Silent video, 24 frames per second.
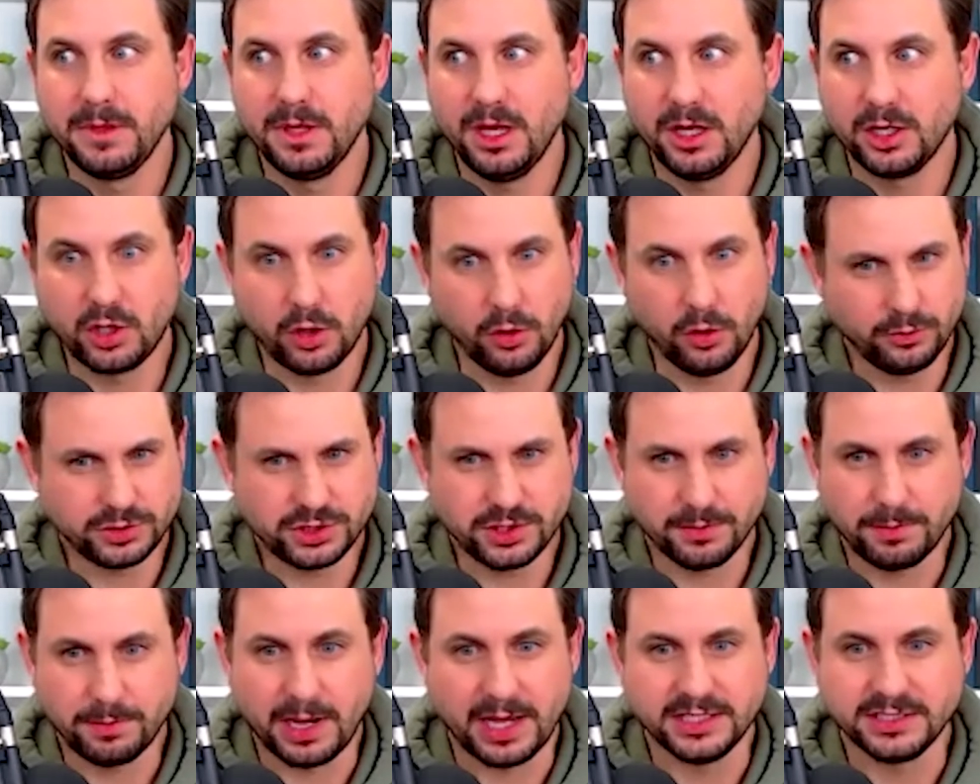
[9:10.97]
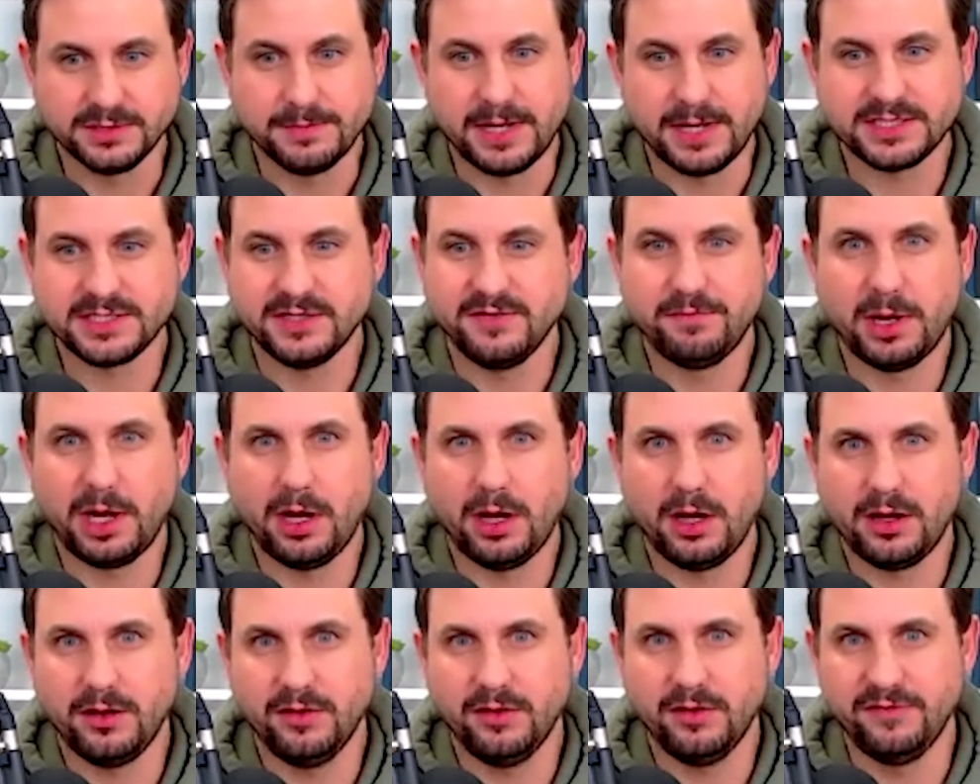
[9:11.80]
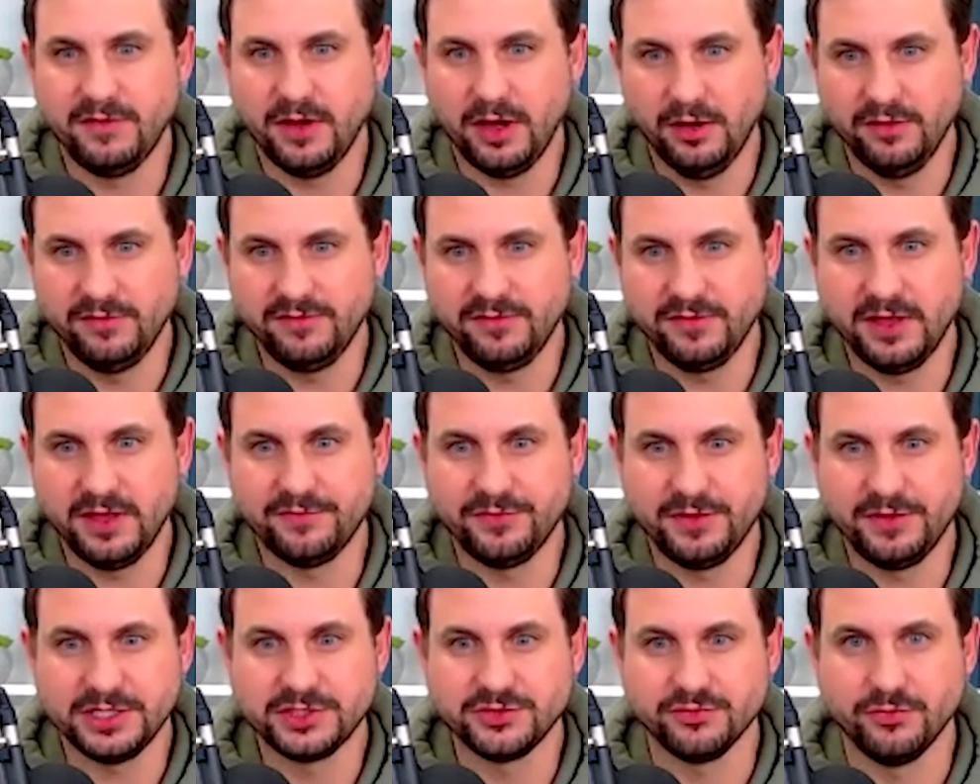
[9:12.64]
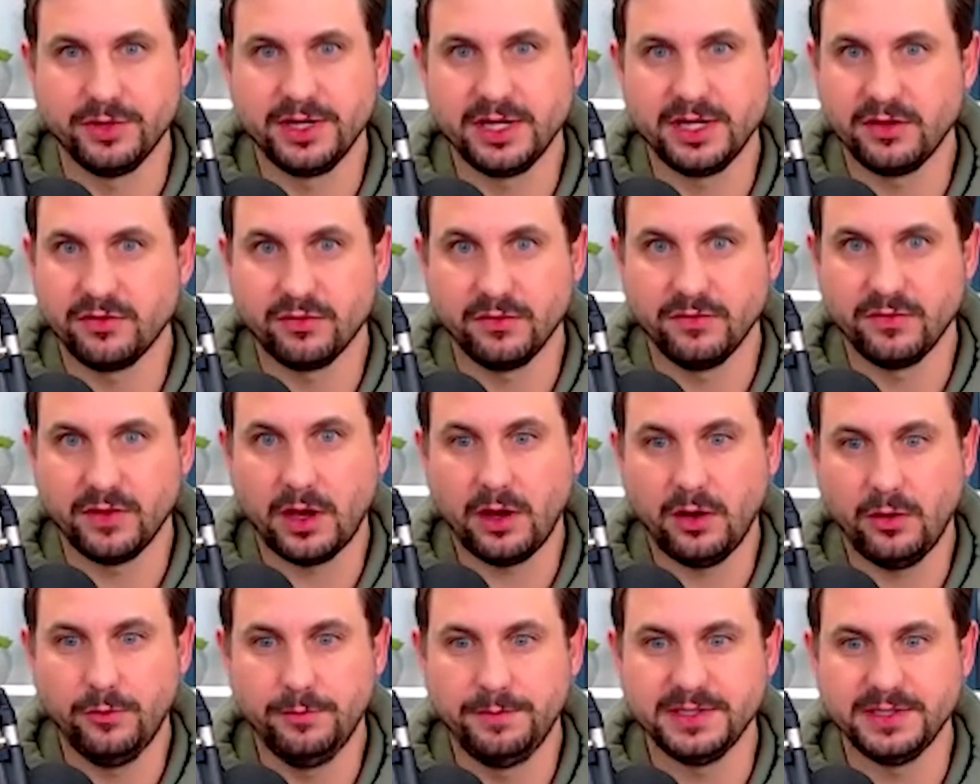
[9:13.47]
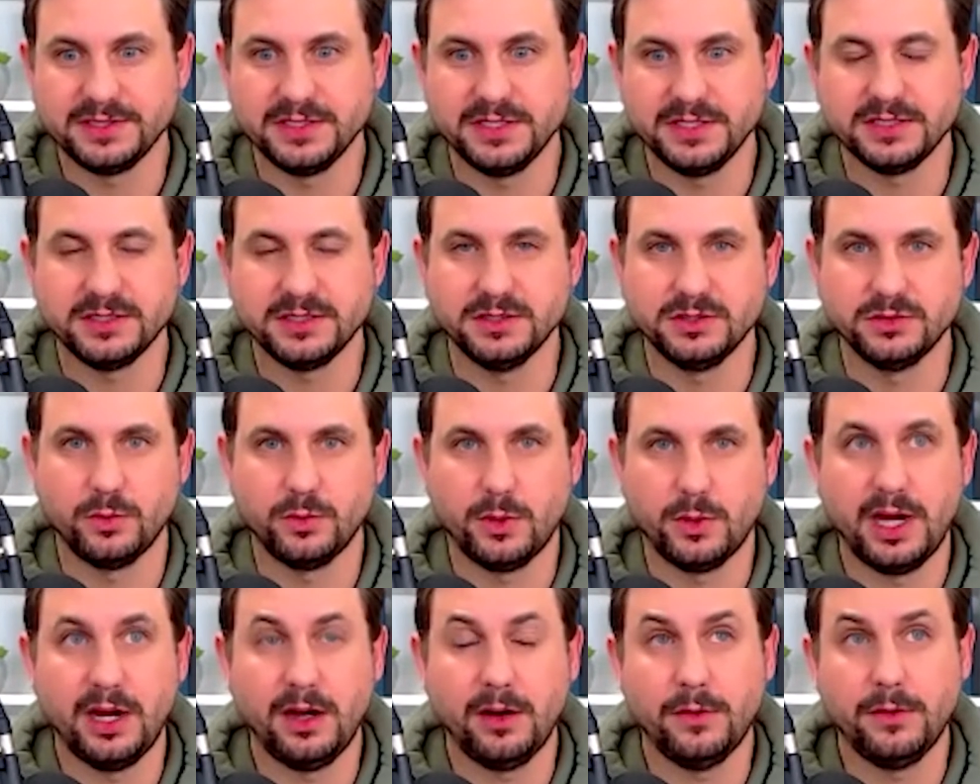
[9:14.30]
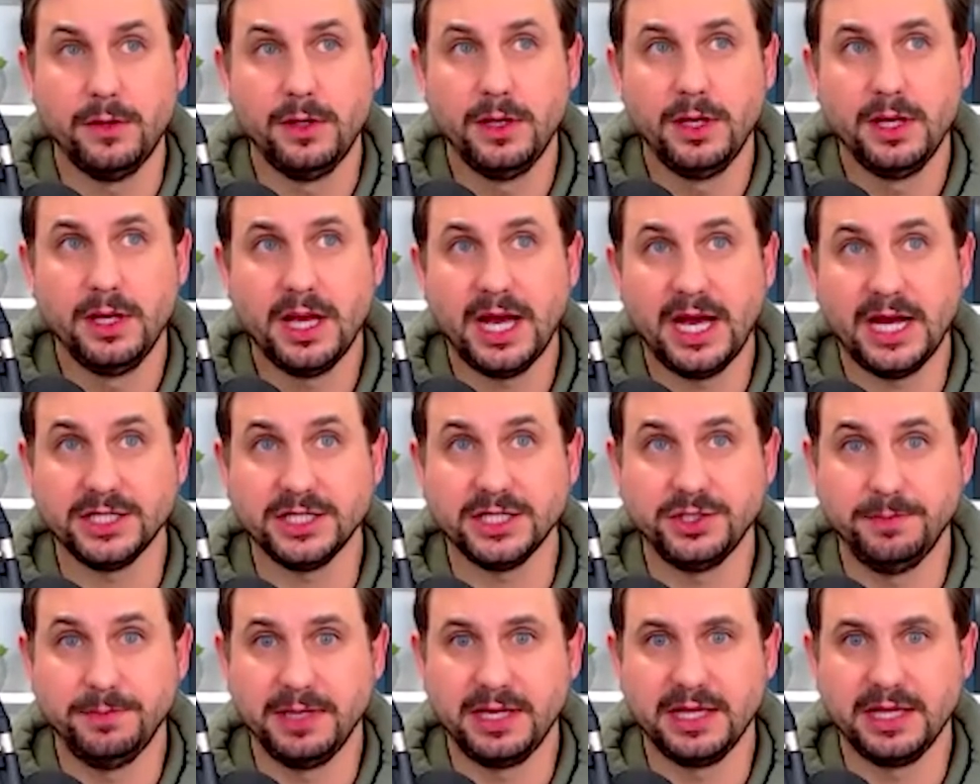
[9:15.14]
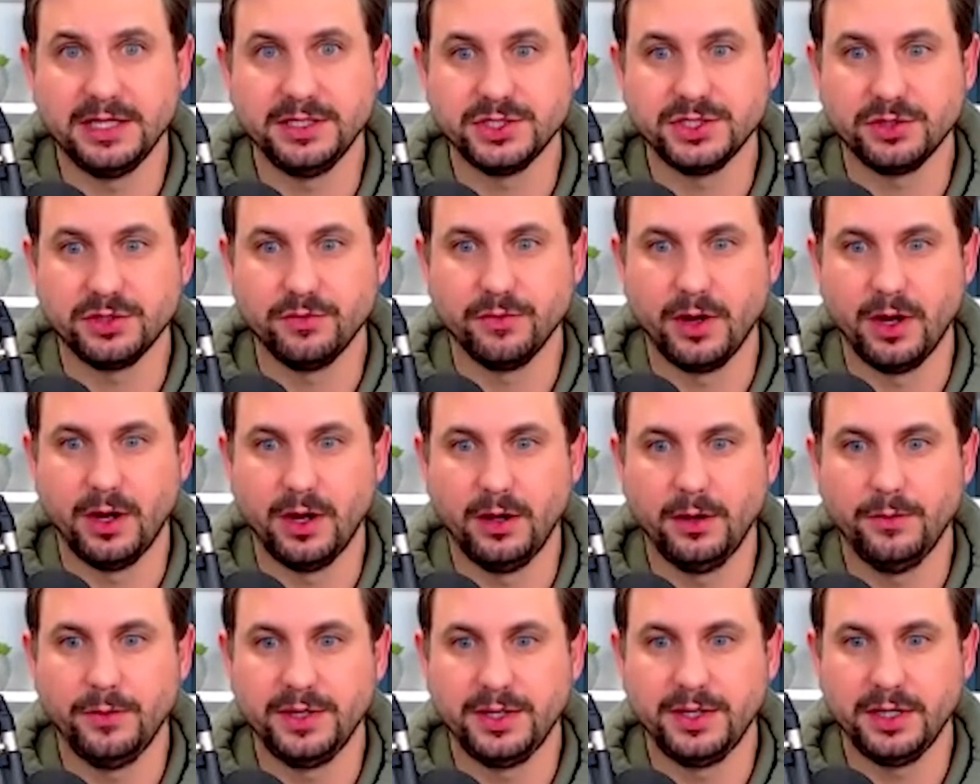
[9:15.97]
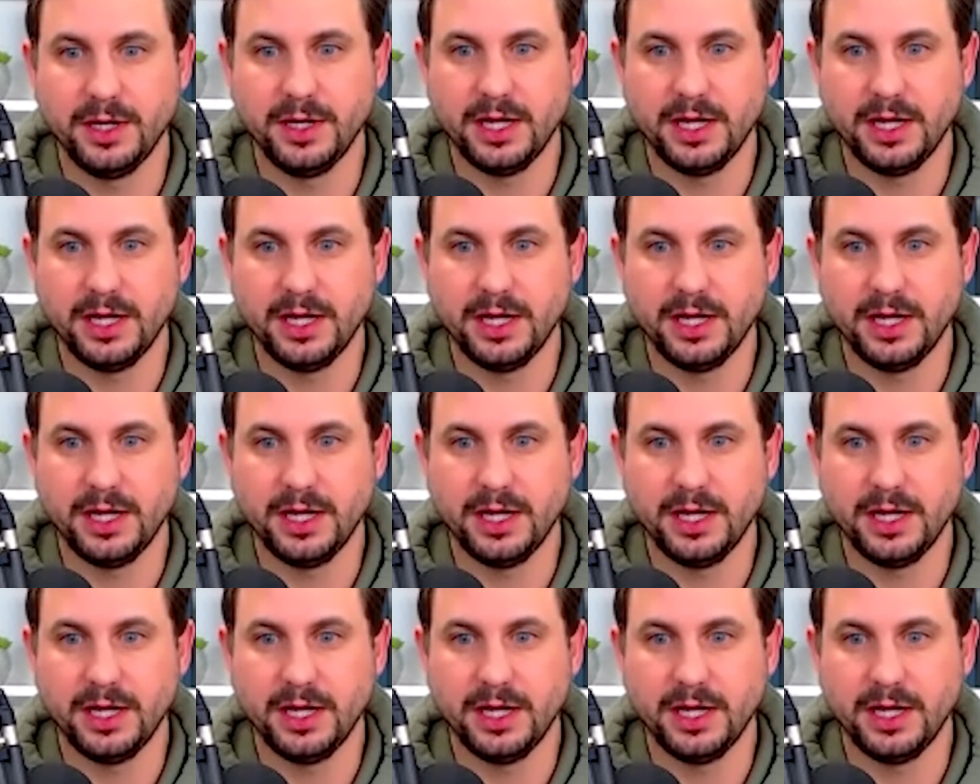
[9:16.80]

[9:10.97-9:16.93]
Culture plays a massive part of this running through the whole business as well as you begin to grow and